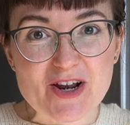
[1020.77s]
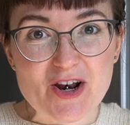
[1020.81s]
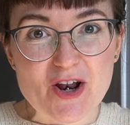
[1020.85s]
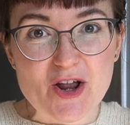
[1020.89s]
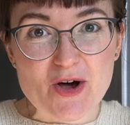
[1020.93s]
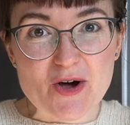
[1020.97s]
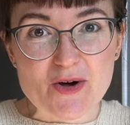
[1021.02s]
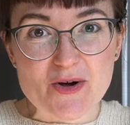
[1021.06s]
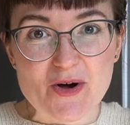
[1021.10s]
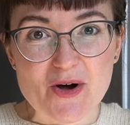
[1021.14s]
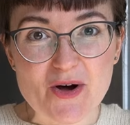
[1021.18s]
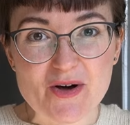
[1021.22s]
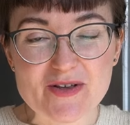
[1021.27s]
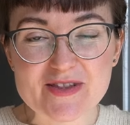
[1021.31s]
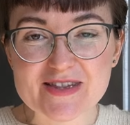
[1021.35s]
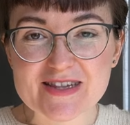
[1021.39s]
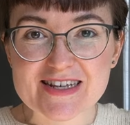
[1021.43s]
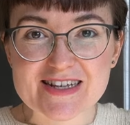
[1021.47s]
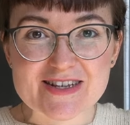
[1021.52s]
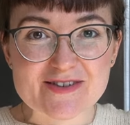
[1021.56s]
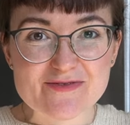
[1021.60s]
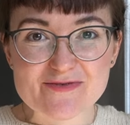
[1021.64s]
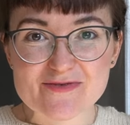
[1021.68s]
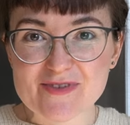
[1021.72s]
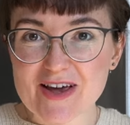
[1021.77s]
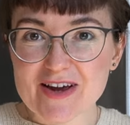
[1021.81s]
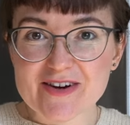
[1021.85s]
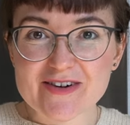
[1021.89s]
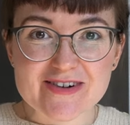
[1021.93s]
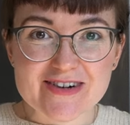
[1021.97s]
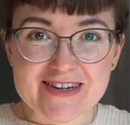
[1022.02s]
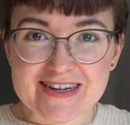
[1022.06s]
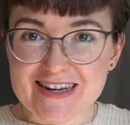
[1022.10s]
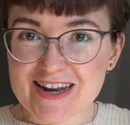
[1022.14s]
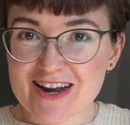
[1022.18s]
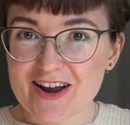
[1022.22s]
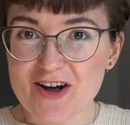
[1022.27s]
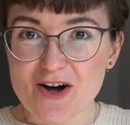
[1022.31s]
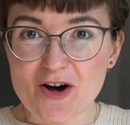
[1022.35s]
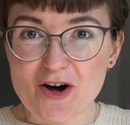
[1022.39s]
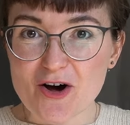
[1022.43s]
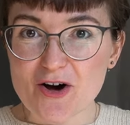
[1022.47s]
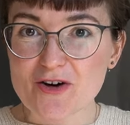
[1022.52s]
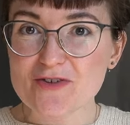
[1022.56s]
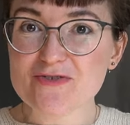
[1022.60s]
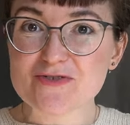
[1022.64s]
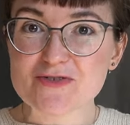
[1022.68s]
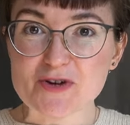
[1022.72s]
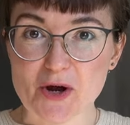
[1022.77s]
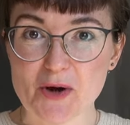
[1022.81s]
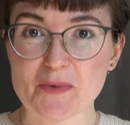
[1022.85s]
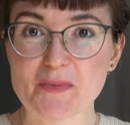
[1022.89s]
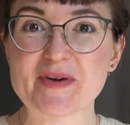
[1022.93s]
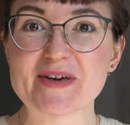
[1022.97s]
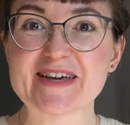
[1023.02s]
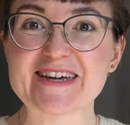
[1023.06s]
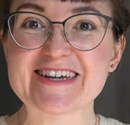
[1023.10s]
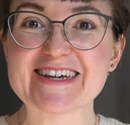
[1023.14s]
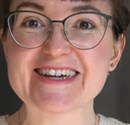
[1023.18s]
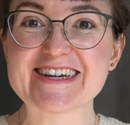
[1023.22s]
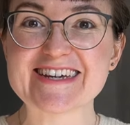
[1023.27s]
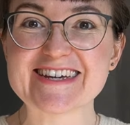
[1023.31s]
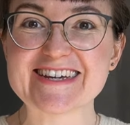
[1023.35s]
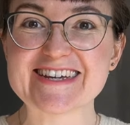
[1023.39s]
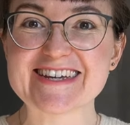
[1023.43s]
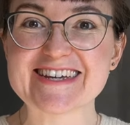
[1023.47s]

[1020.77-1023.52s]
along on this very off-topic